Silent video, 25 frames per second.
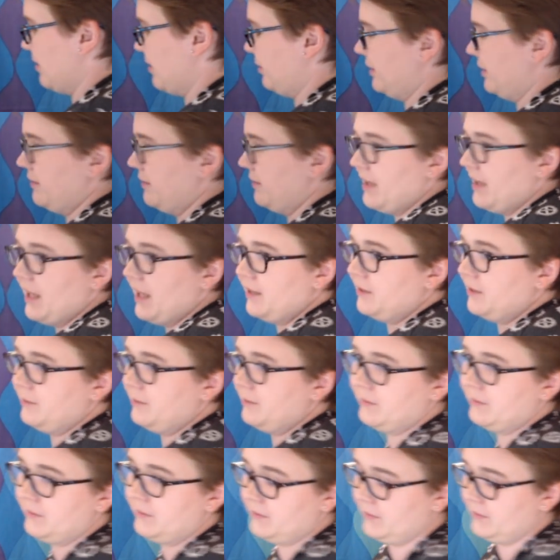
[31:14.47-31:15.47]
of that.
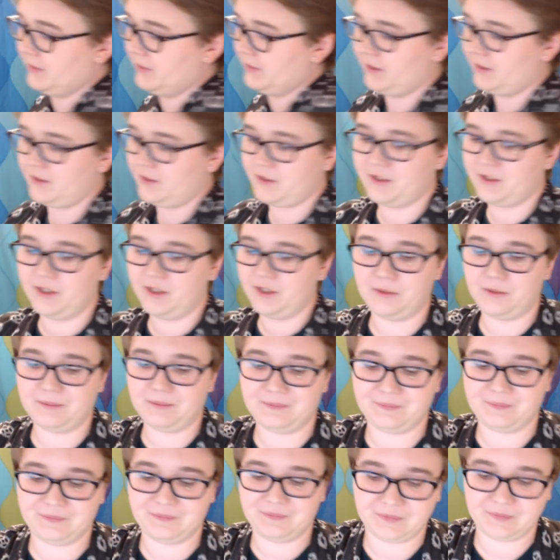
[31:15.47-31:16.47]
So
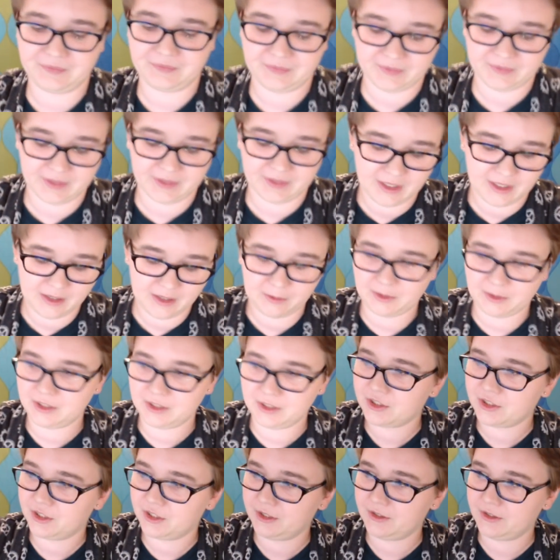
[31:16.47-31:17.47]
we're going
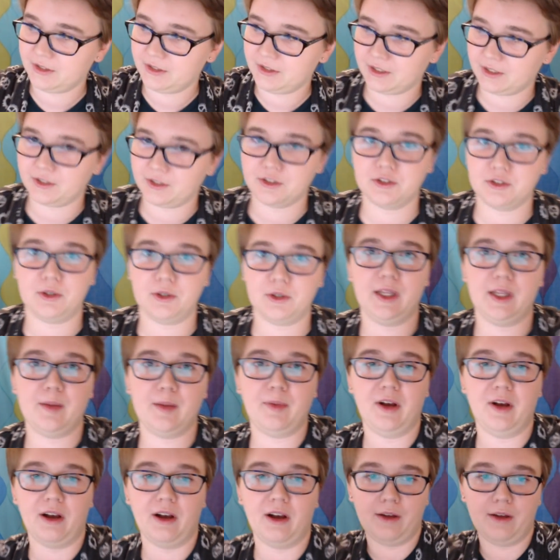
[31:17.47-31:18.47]
to turn the control hub
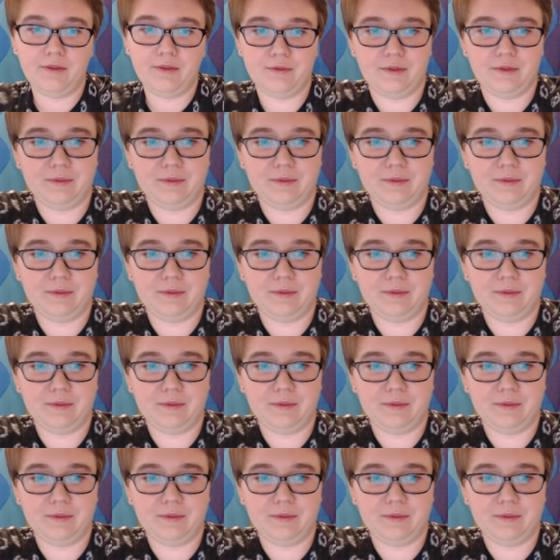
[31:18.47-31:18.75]
off.